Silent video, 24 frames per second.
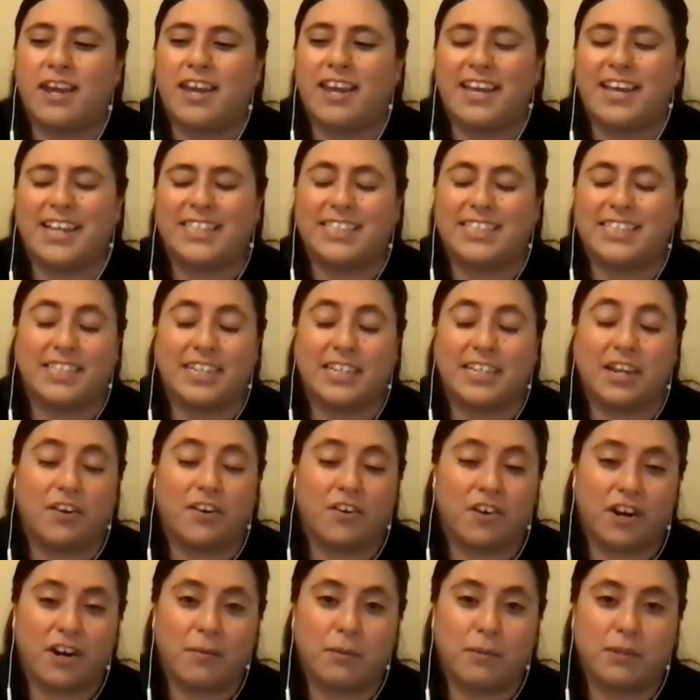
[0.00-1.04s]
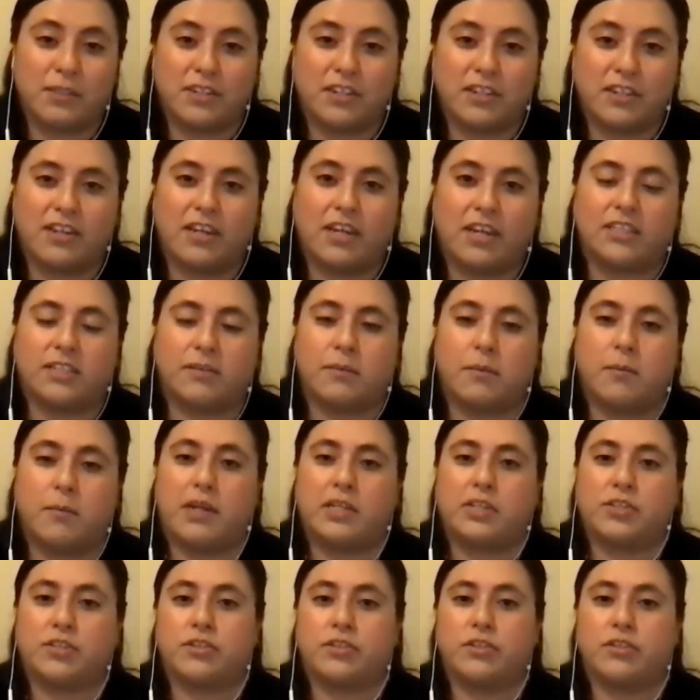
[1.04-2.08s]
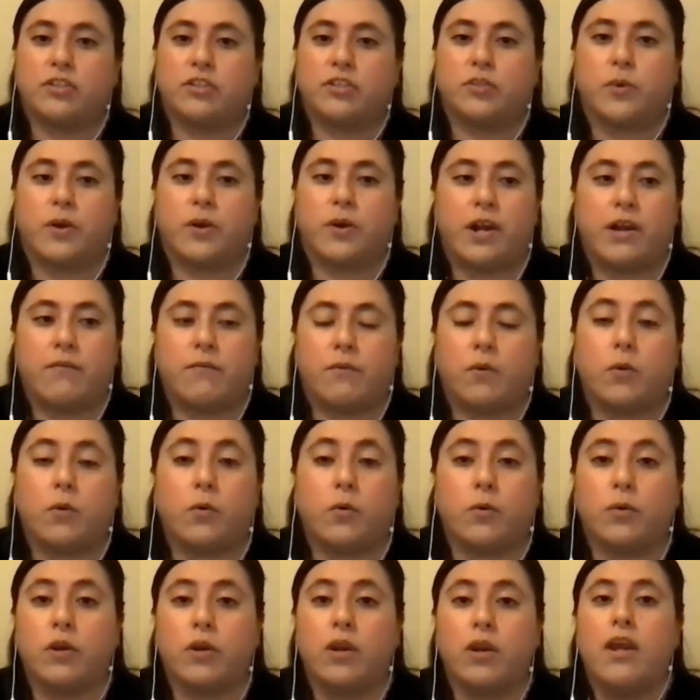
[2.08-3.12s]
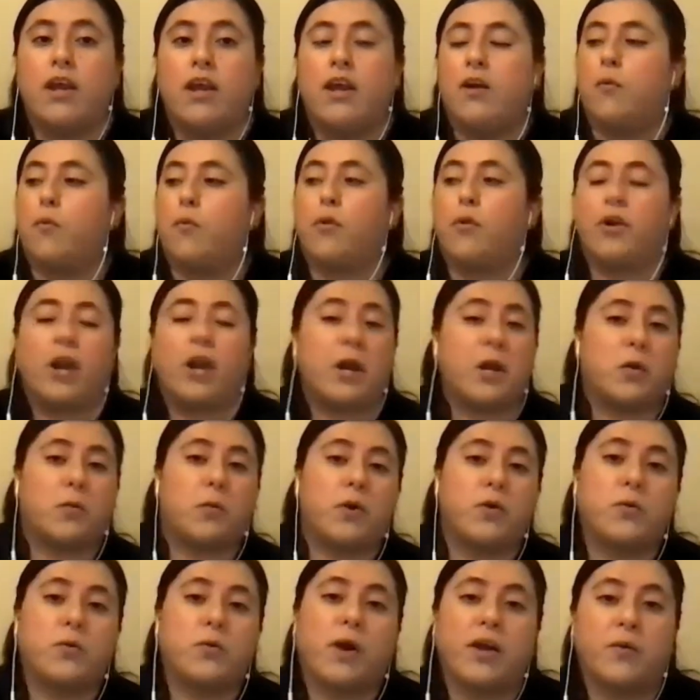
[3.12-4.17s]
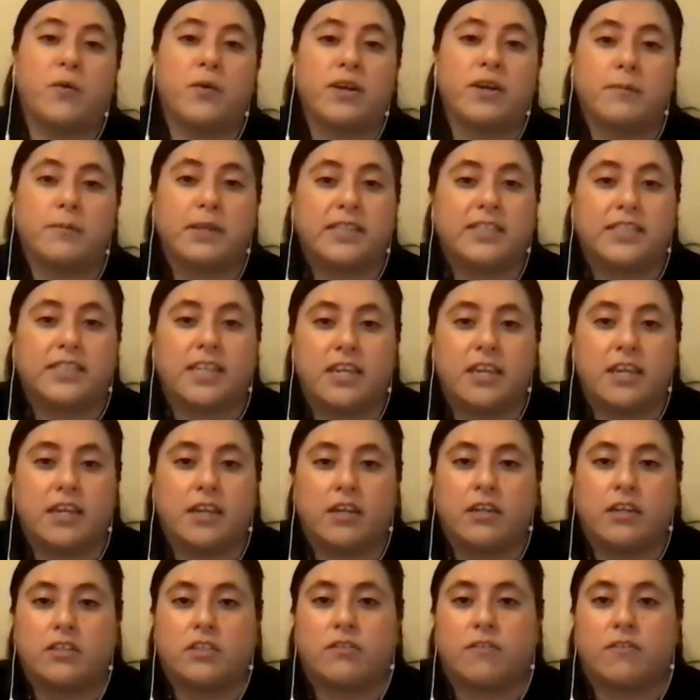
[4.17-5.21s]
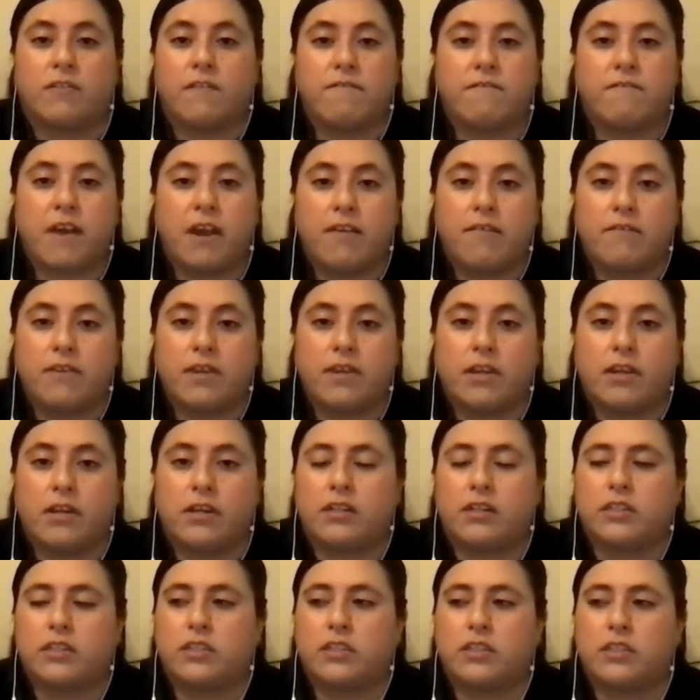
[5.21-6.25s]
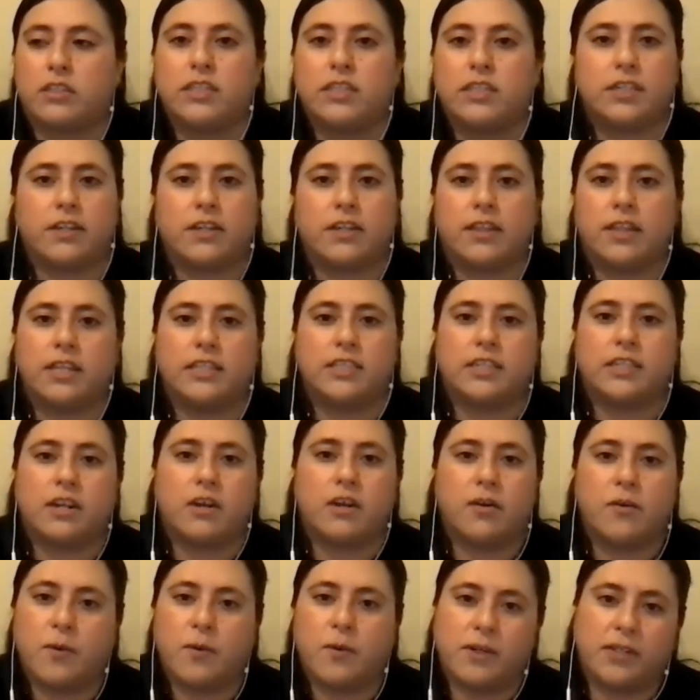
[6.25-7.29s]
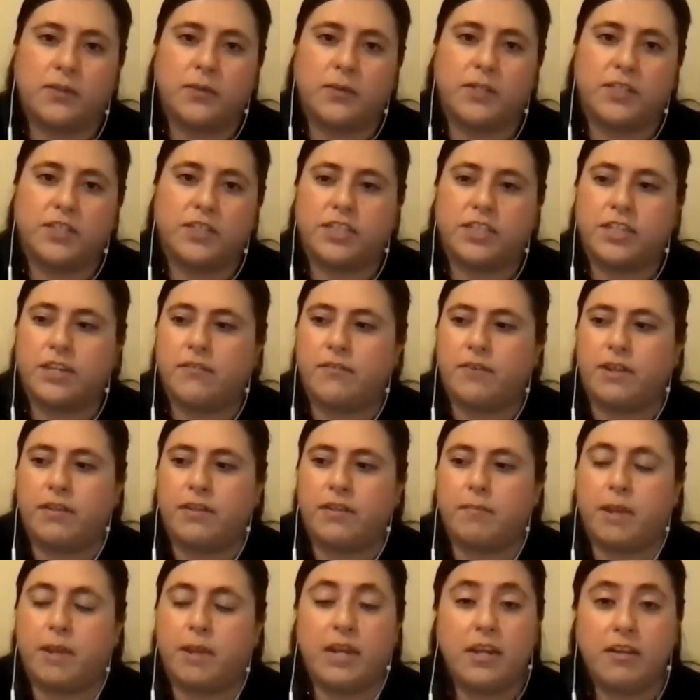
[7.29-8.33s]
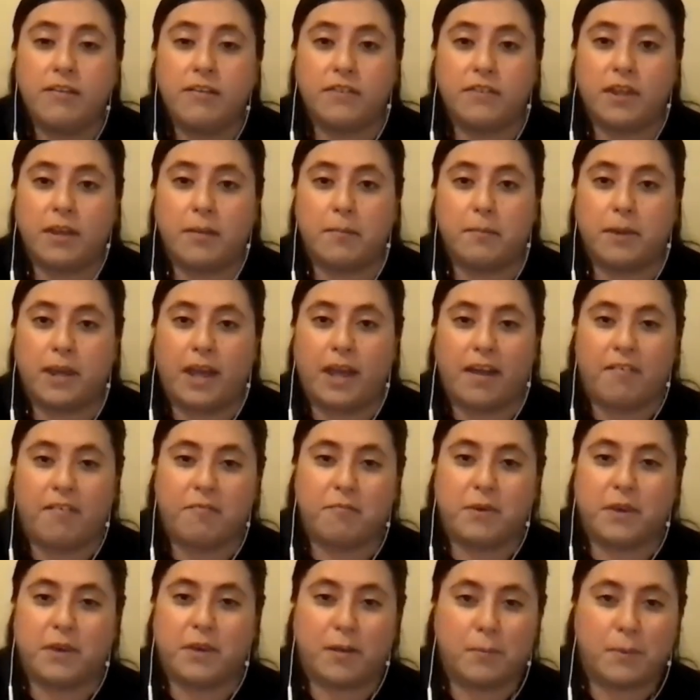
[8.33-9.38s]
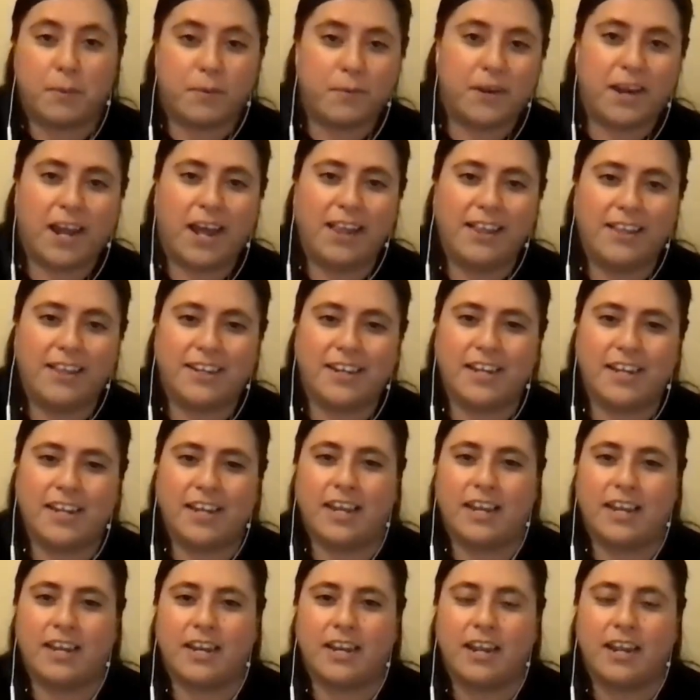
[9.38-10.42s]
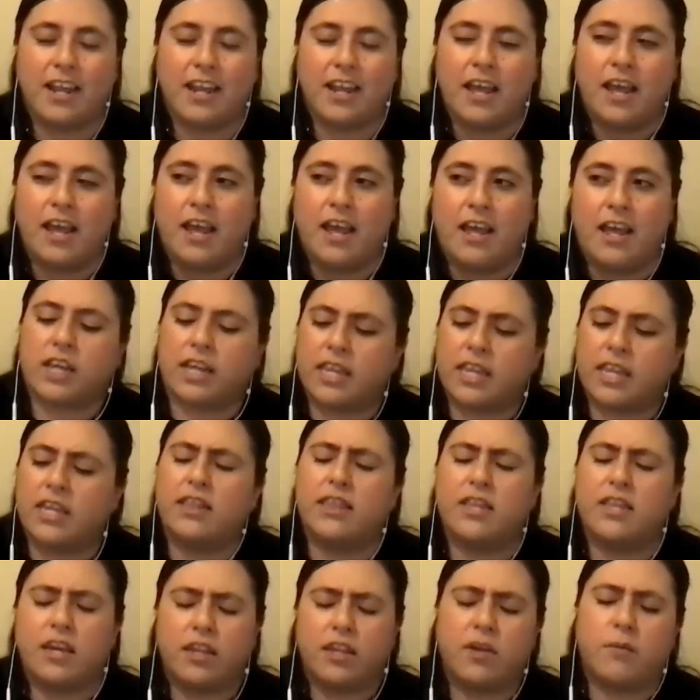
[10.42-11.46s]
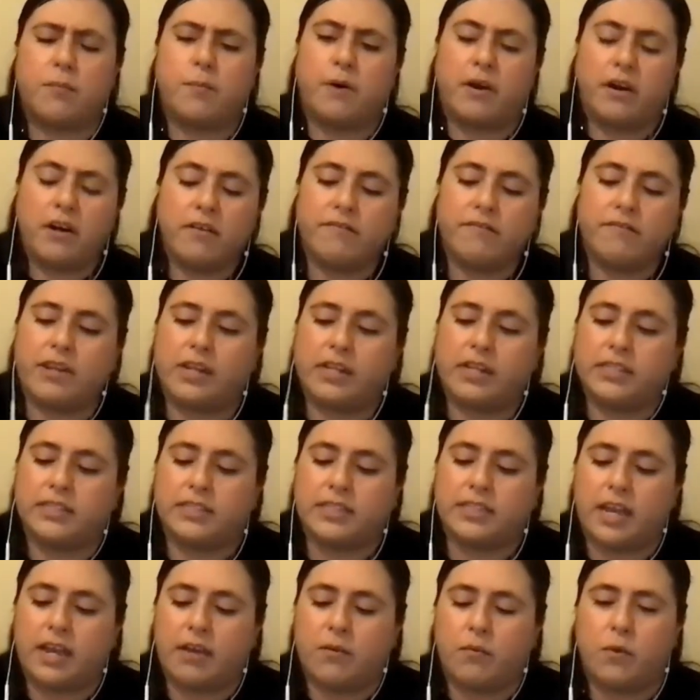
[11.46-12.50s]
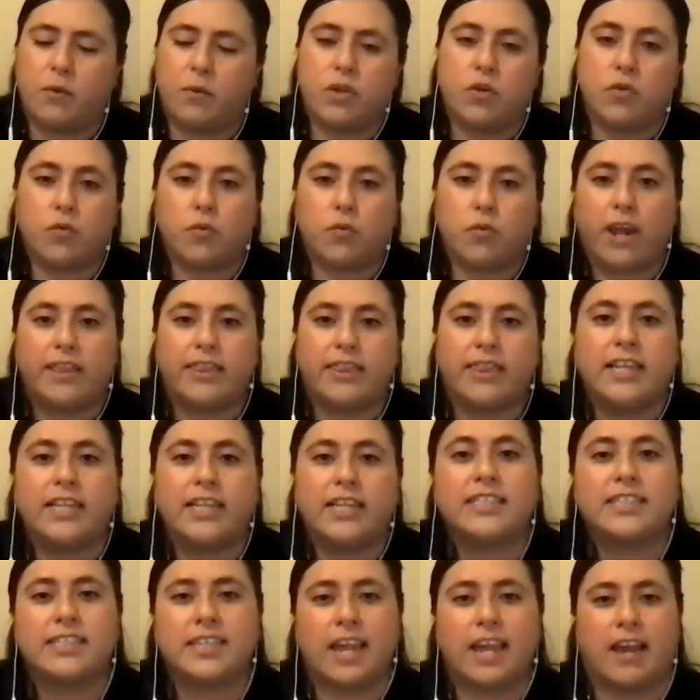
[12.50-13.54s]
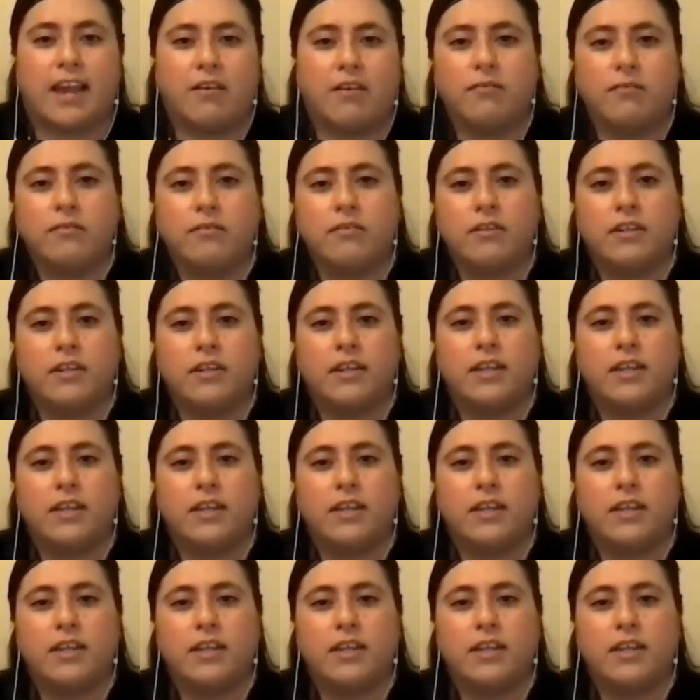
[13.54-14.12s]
It's incredible to look at some of my journals where I wrote, where do I want to be in 10 years or in 5 years? These are the things that I want to achieve, and many of them have become a reality. And I think the other part of it is that when you write things down,